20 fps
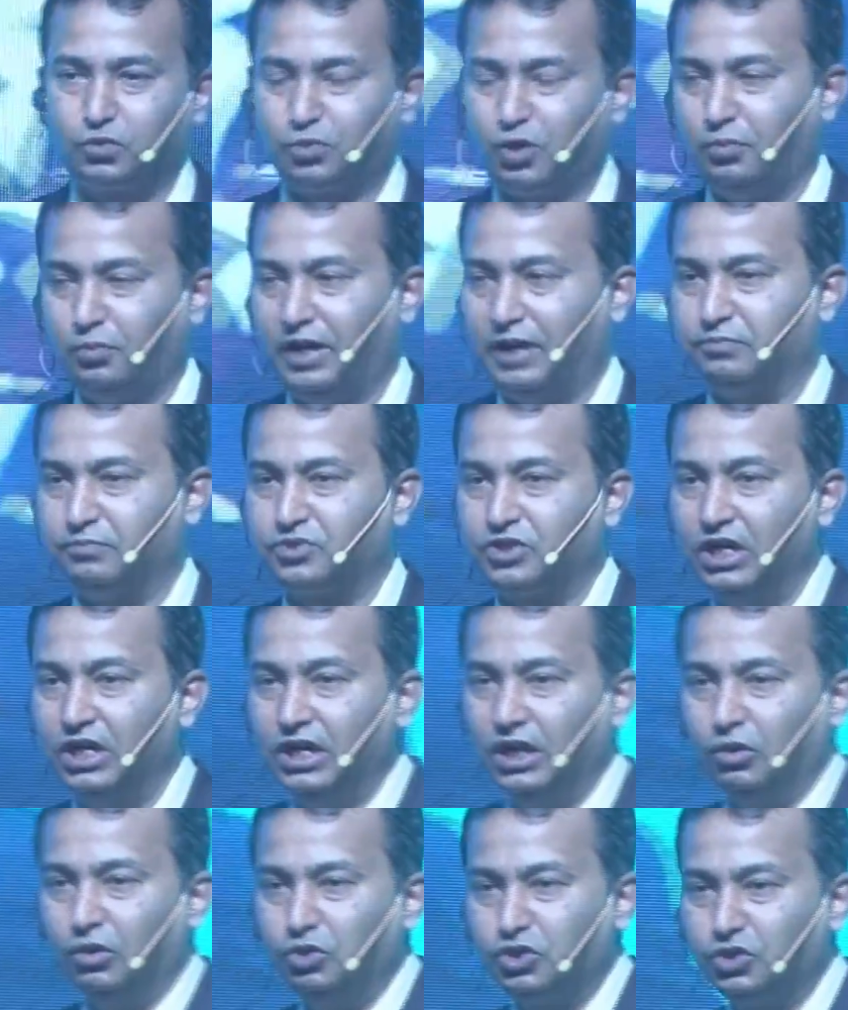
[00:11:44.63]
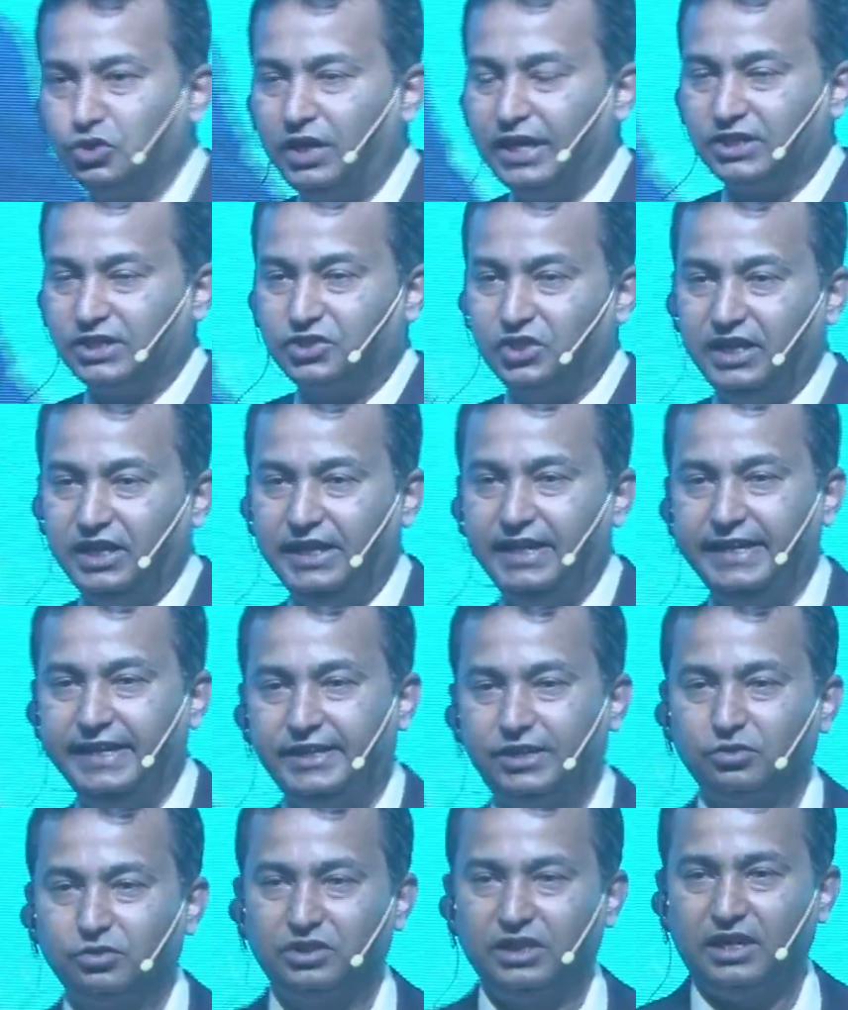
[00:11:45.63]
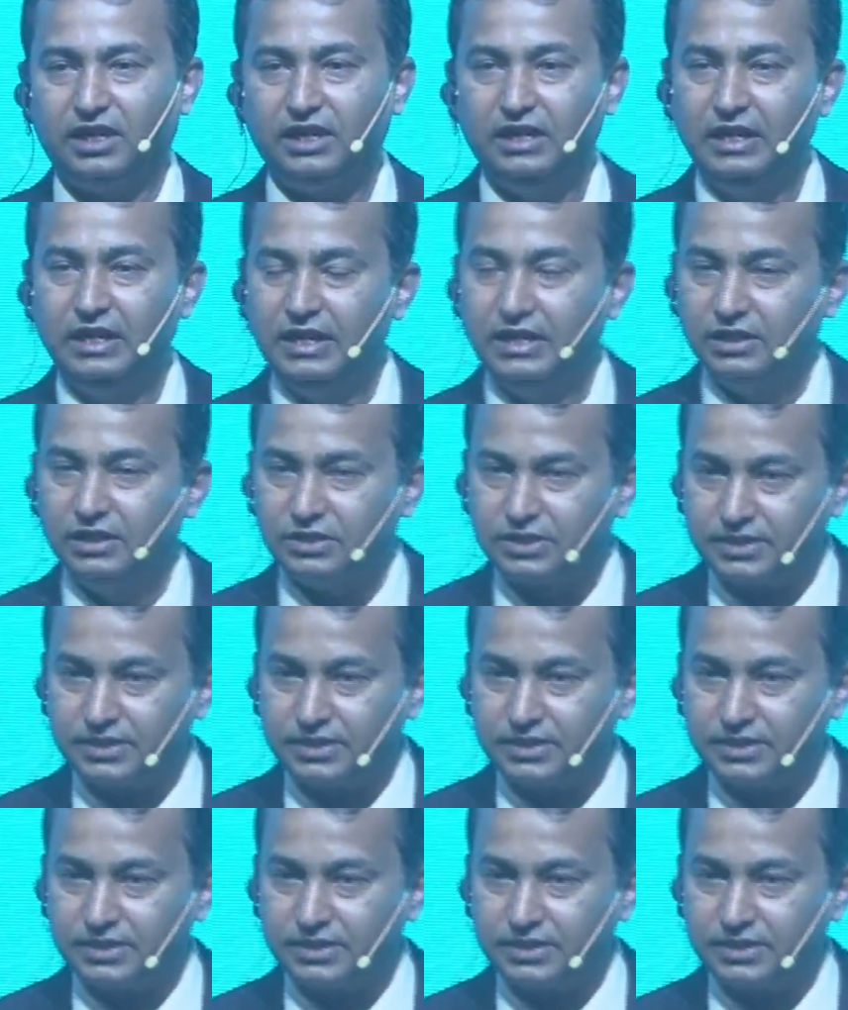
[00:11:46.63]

deal with those problems which will actually lead to